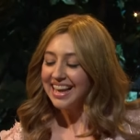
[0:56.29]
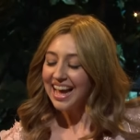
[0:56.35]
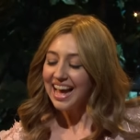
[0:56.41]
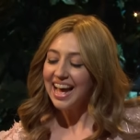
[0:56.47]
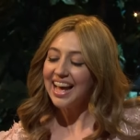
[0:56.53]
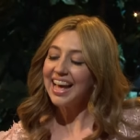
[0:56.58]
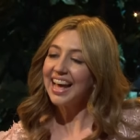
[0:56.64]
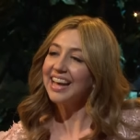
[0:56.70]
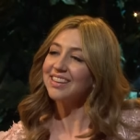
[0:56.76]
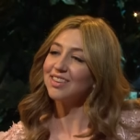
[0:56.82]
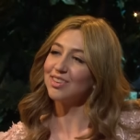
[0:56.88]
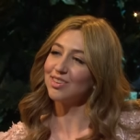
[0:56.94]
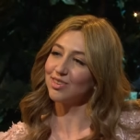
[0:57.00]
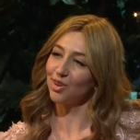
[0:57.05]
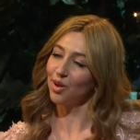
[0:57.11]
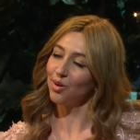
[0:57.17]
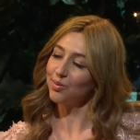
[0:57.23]
I had
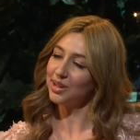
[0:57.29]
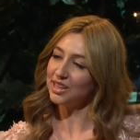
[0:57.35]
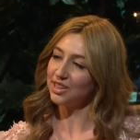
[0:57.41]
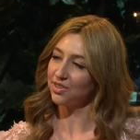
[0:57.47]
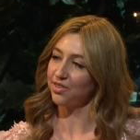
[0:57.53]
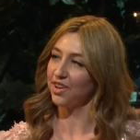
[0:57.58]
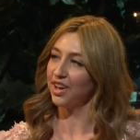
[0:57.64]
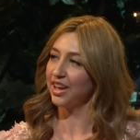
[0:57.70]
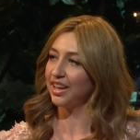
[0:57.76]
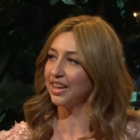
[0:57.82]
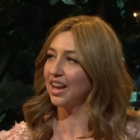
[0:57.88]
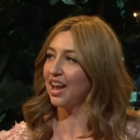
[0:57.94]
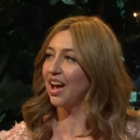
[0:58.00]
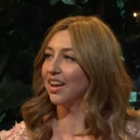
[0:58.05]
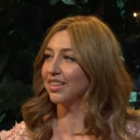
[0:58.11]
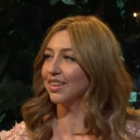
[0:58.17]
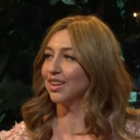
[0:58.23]
so much fun
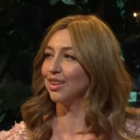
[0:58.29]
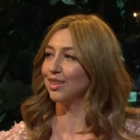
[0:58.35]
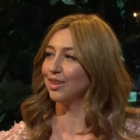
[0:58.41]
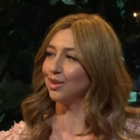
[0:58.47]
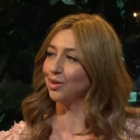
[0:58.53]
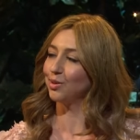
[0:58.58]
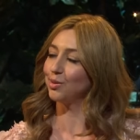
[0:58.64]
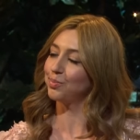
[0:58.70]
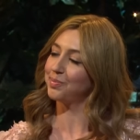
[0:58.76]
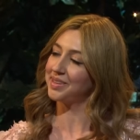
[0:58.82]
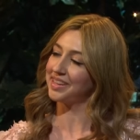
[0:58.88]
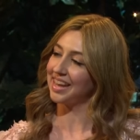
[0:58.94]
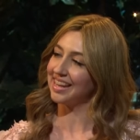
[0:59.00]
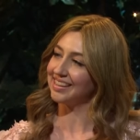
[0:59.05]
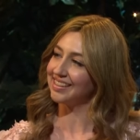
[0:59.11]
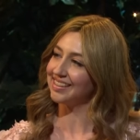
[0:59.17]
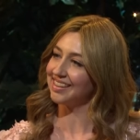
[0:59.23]
on the lube
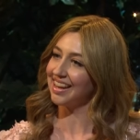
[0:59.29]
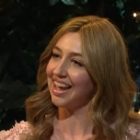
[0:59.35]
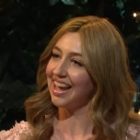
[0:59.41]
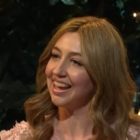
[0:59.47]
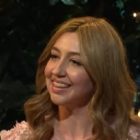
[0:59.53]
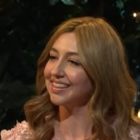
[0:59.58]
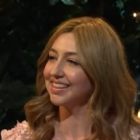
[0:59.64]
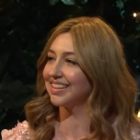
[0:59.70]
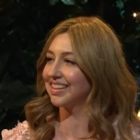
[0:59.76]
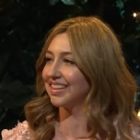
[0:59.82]
taste test.